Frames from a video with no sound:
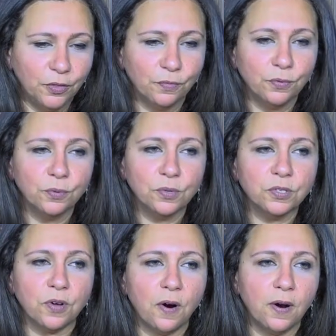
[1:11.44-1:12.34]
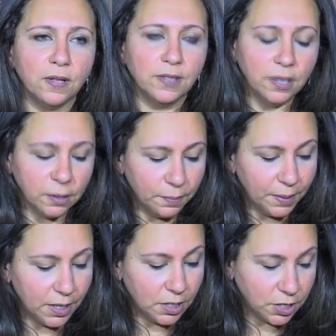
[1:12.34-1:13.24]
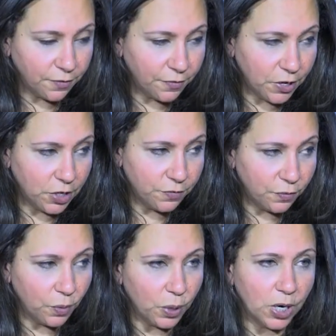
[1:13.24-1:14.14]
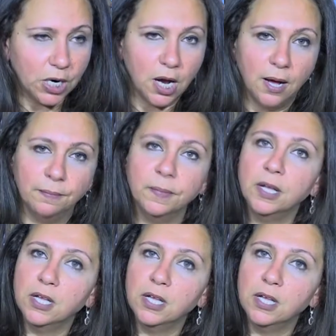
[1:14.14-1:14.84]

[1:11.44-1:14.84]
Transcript: The rules are a little bit different for